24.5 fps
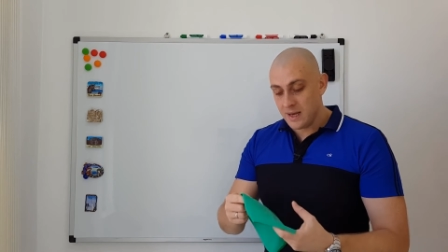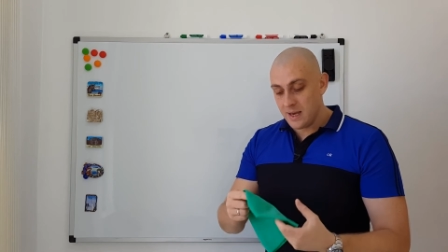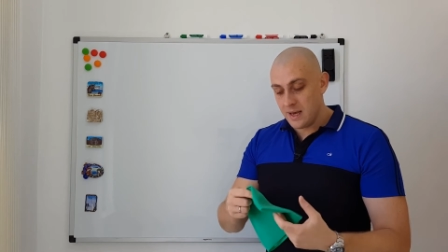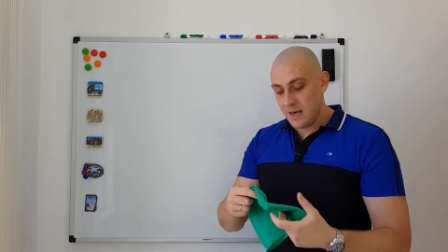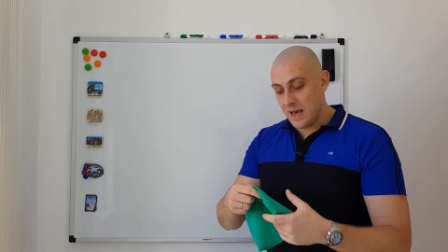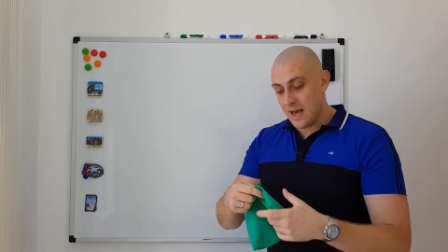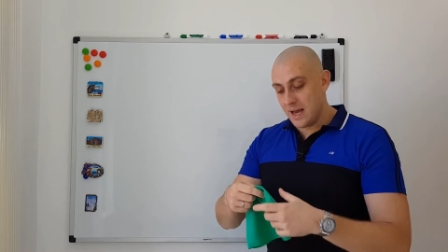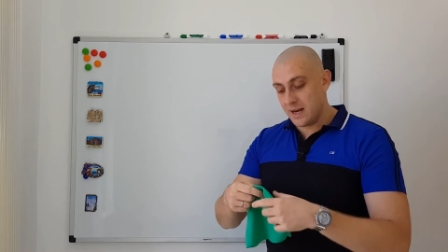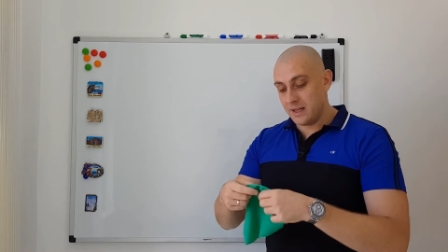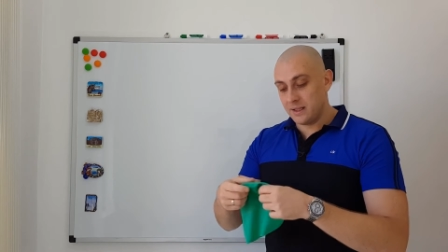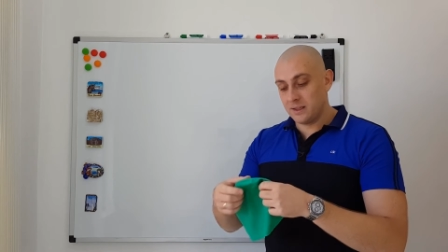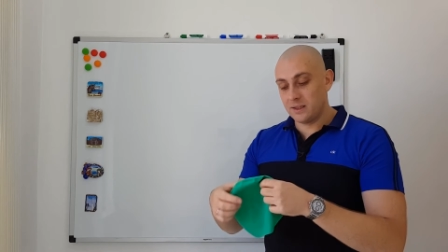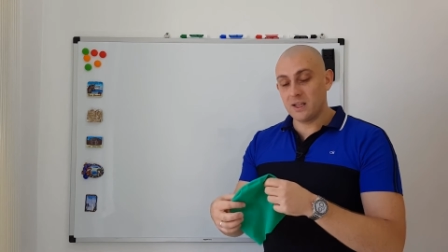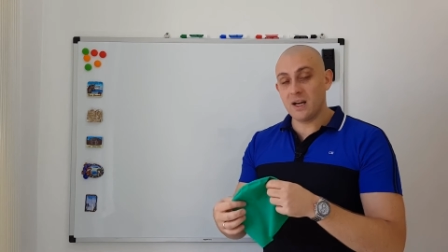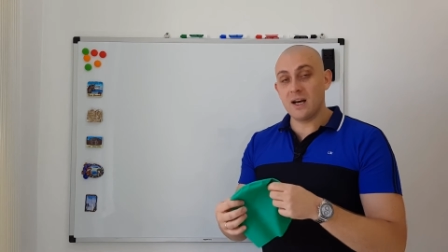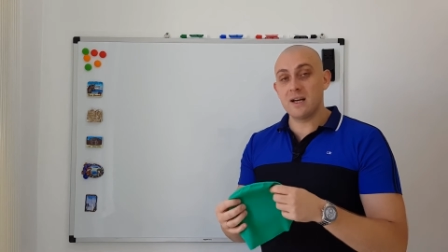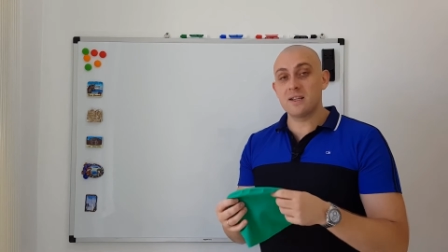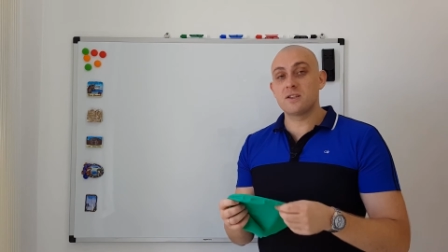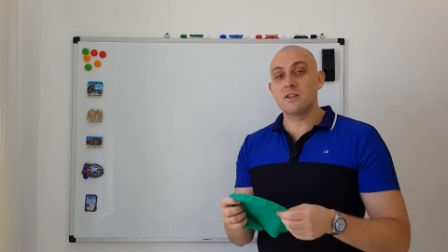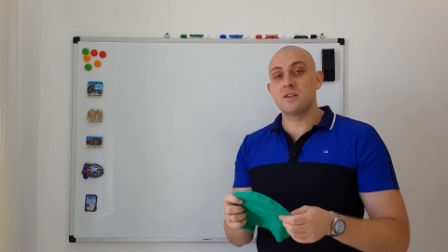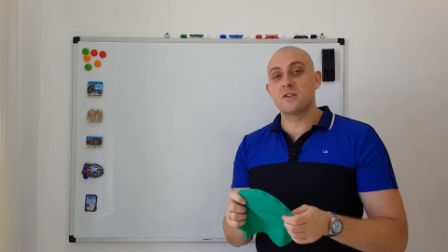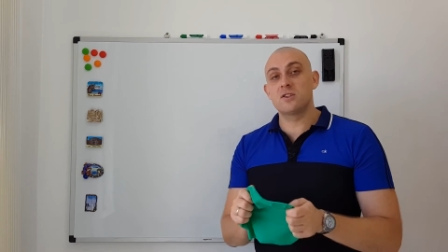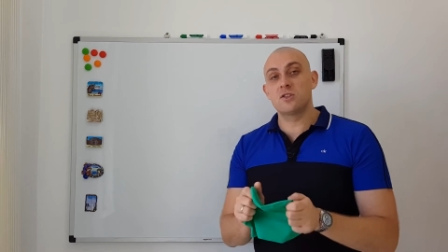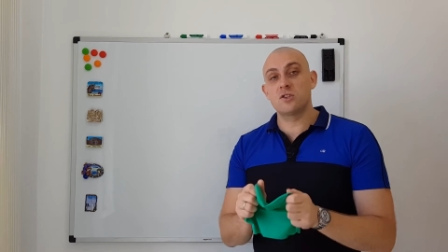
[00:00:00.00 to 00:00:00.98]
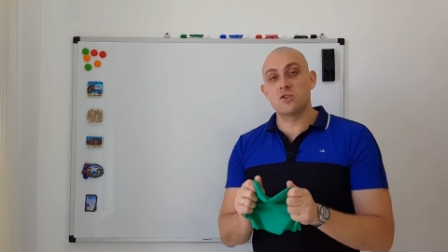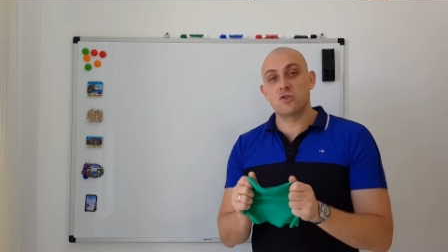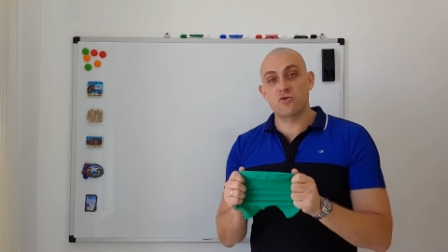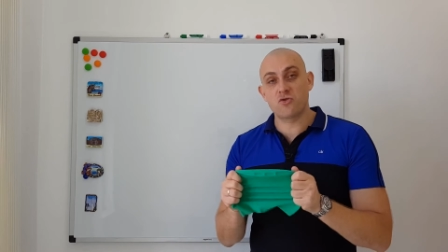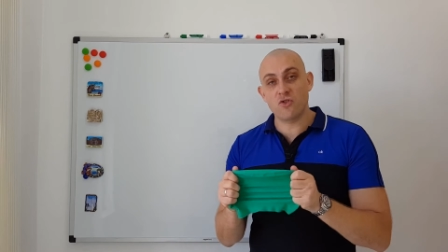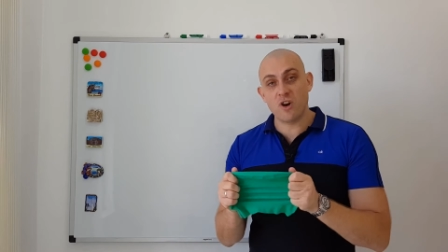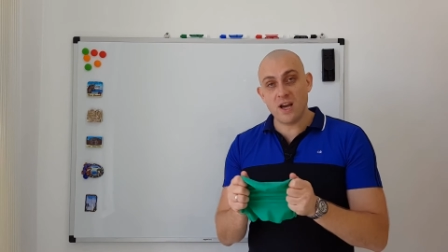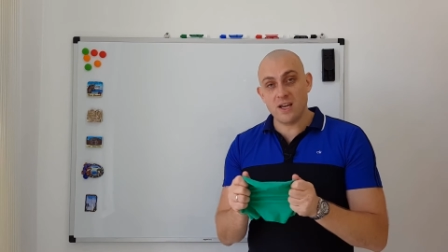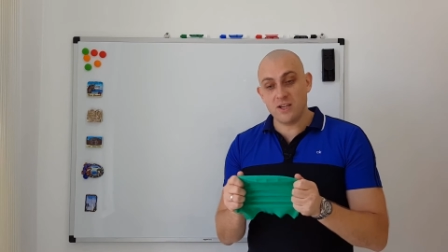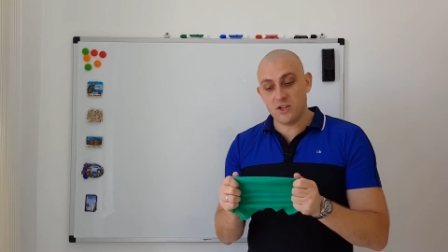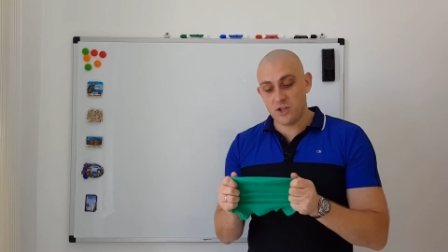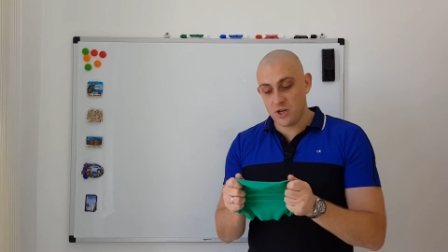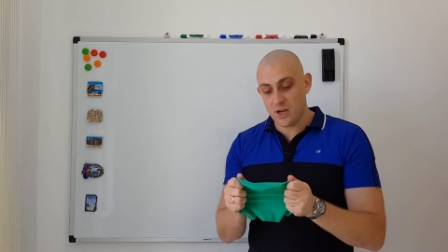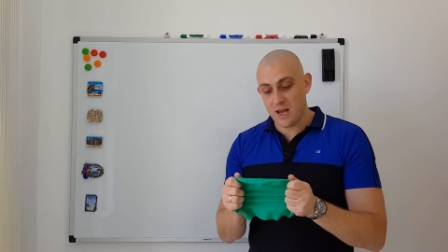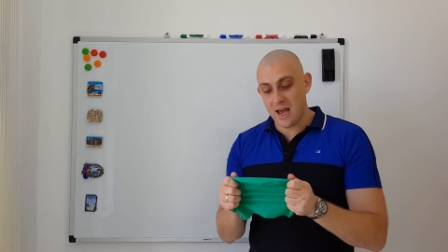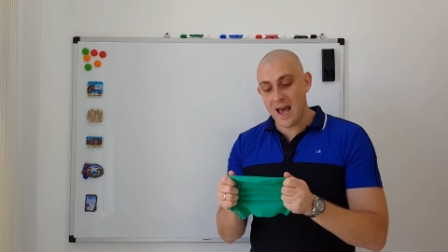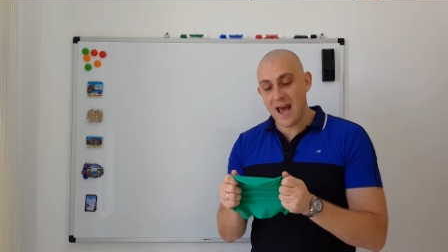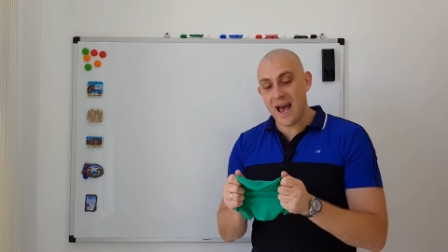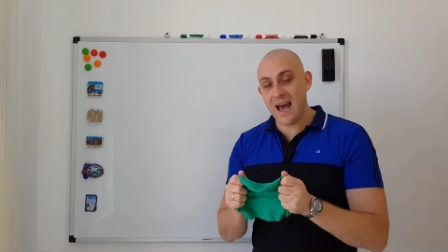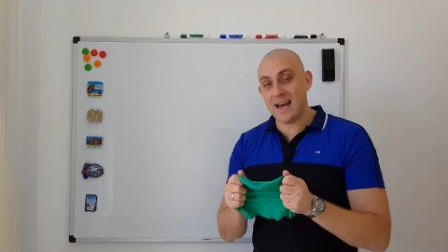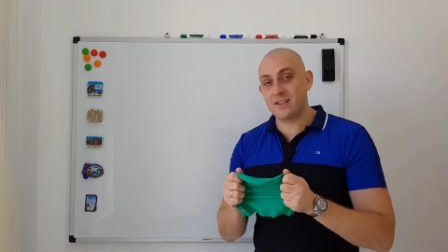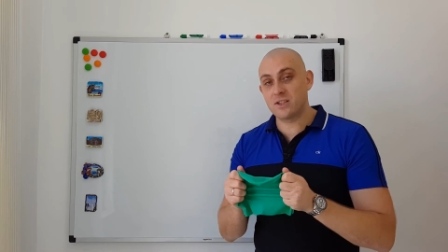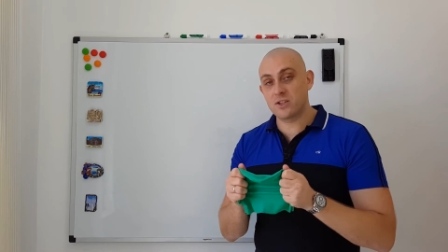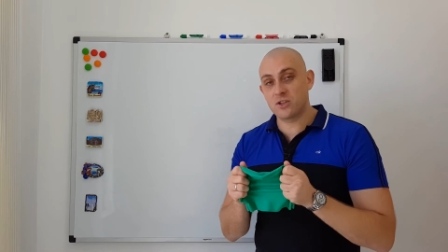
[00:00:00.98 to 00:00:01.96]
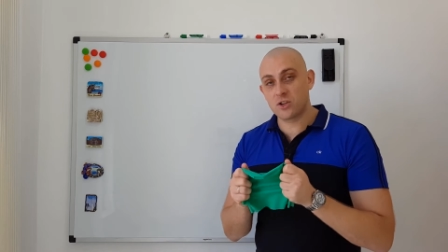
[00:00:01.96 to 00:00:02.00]
and it doesn't stretch
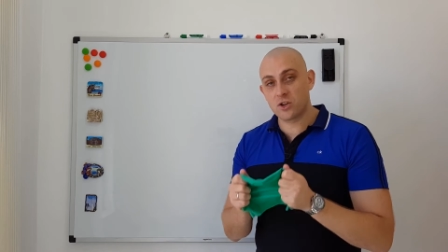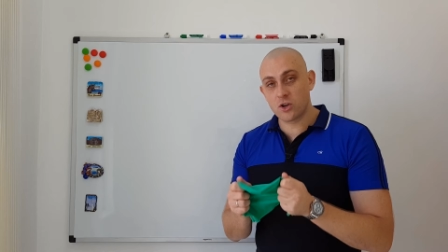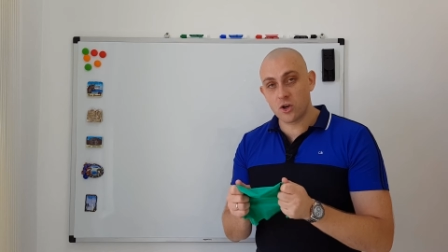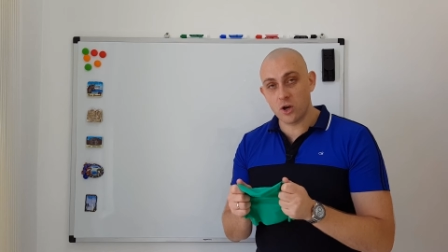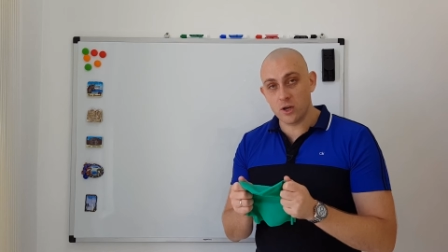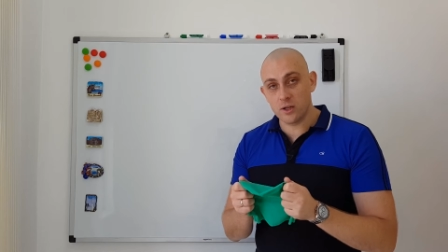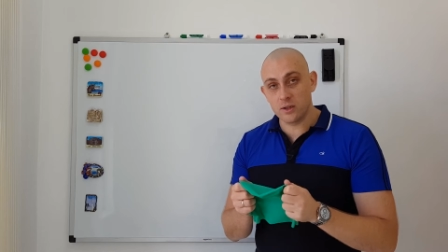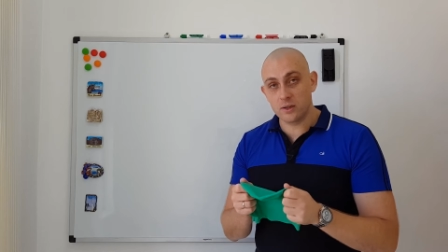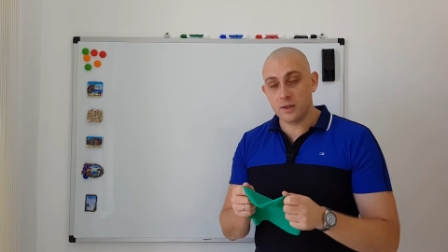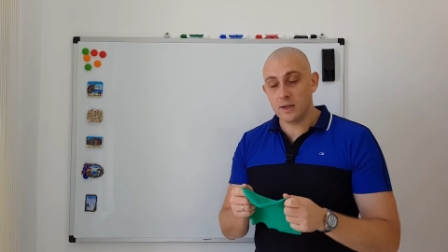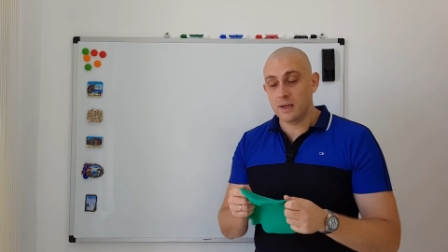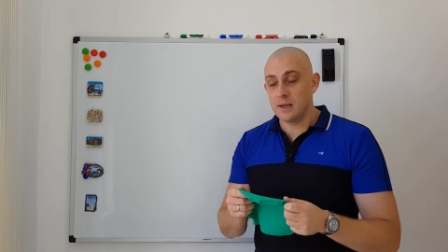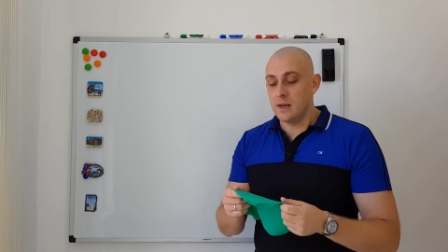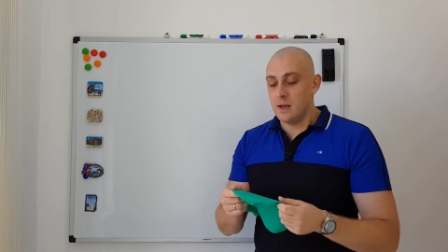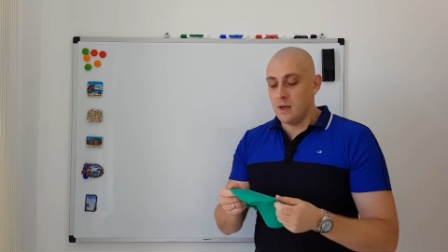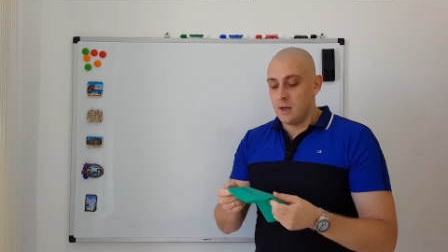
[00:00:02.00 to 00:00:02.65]
as good.